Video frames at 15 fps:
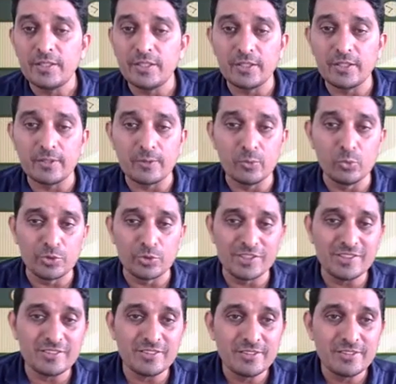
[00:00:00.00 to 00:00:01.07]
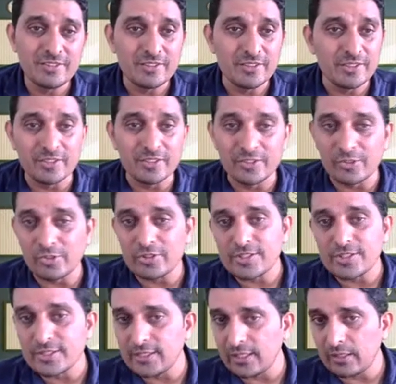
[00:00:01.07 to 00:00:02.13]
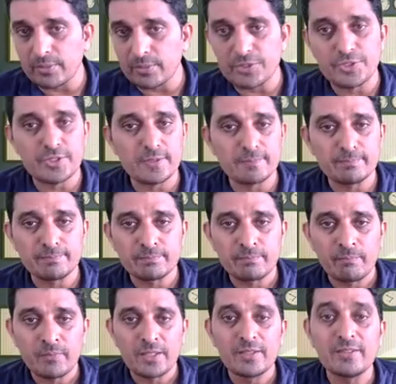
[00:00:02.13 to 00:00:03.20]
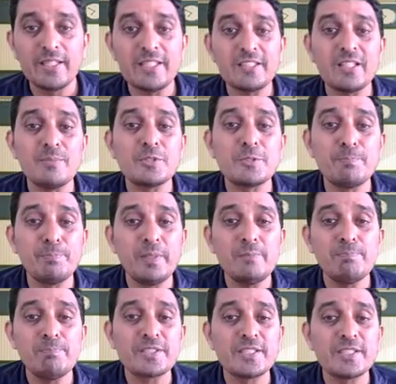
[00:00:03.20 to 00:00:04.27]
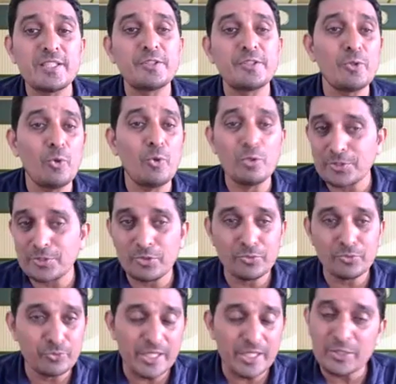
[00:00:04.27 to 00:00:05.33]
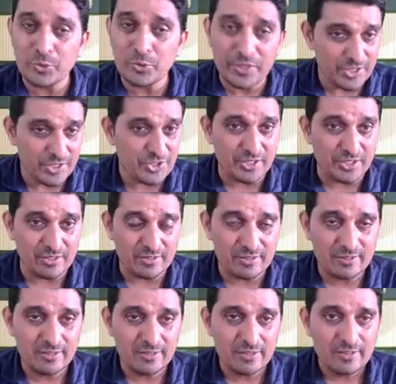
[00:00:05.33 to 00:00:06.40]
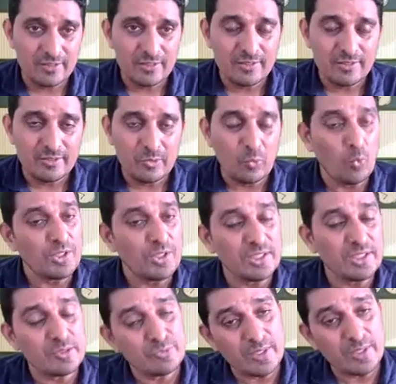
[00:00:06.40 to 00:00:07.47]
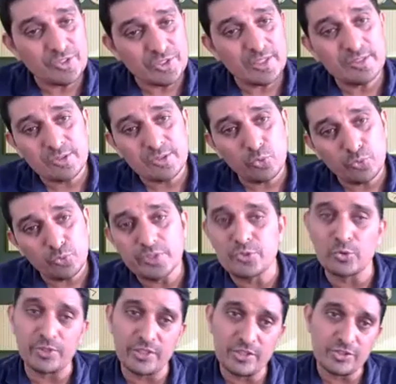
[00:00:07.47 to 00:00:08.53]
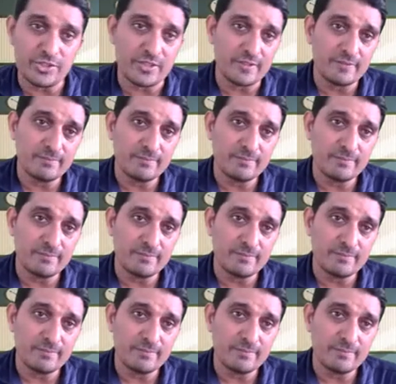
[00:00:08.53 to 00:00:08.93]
included in your syllabus. Then comes purpose and roles of education. What are the functions of education?